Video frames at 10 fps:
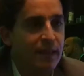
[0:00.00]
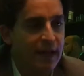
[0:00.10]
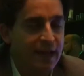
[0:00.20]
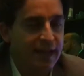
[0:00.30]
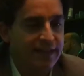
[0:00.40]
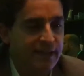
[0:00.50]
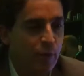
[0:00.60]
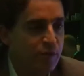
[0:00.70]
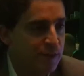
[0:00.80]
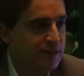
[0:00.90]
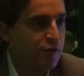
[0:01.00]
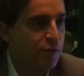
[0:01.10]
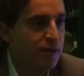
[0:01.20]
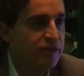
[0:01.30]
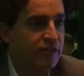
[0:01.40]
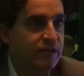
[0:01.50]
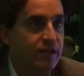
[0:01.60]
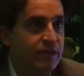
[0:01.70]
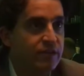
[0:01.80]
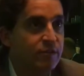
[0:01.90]
and we spent a few months
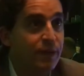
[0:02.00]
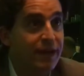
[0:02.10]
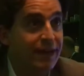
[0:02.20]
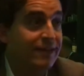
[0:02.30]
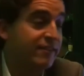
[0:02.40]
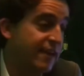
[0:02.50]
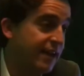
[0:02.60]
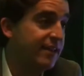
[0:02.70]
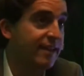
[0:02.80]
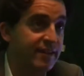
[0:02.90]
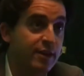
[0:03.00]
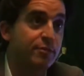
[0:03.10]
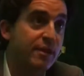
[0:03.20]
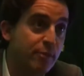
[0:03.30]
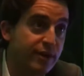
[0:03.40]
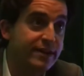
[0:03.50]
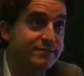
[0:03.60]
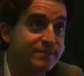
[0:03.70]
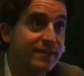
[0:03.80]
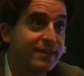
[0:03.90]
in Spain. Sadly they ended up
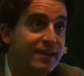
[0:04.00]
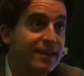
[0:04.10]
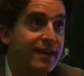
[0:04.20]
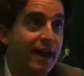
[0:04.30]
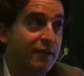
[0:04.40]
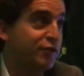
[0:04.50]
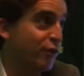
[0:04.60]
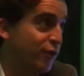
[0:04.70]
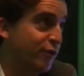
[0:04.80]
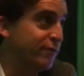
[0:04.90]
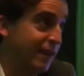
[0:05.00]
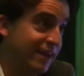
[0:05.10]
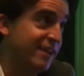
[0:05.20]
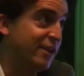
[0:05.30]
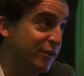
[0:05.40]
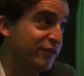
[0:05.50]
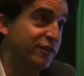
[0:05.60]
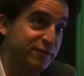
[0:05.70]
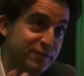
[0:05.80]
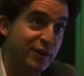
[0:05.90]
separating after 8 years
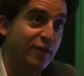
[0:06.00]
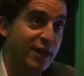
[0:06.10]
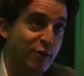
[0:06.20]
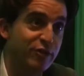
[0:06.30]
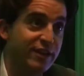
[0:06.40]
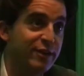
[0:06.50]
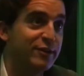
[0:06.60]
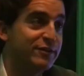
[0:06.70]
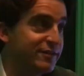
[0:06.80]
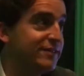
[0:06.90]
of that ordeal.